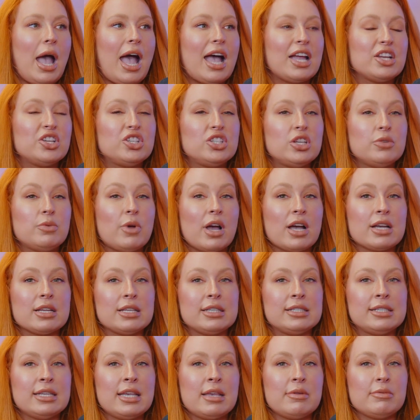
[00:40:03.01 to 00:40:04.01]
And I could
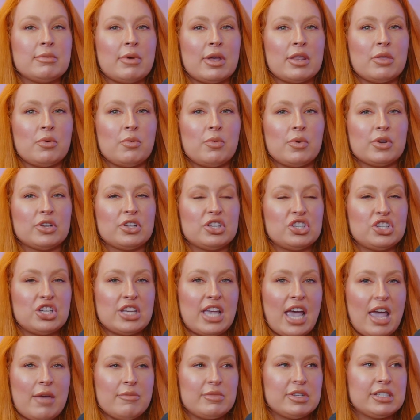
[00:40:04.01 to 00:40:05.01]
see it because she
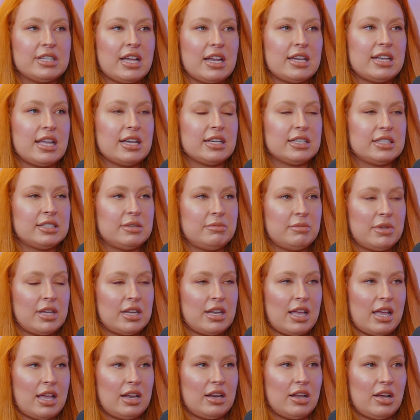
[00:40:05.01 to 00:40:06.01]
came and sat next to me
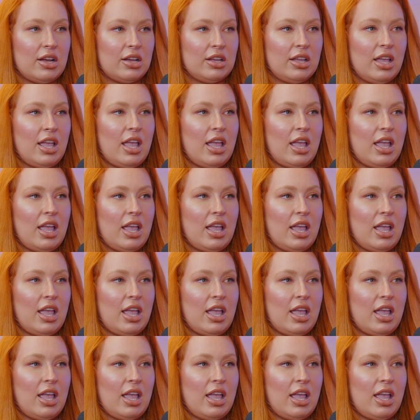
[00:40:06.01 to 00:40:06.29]
and Ella.